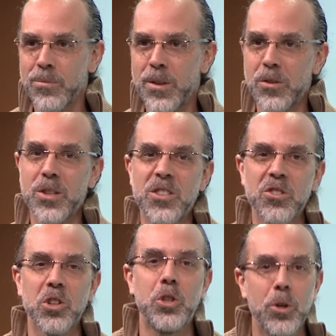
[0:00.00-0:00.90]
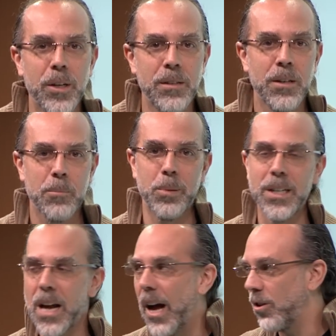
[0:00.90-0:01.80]
that these are good but
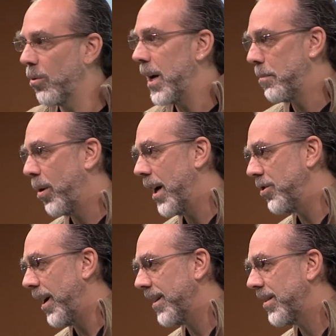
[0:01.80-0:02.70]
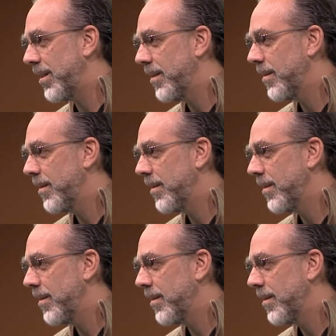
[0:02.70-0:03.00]
not great projects.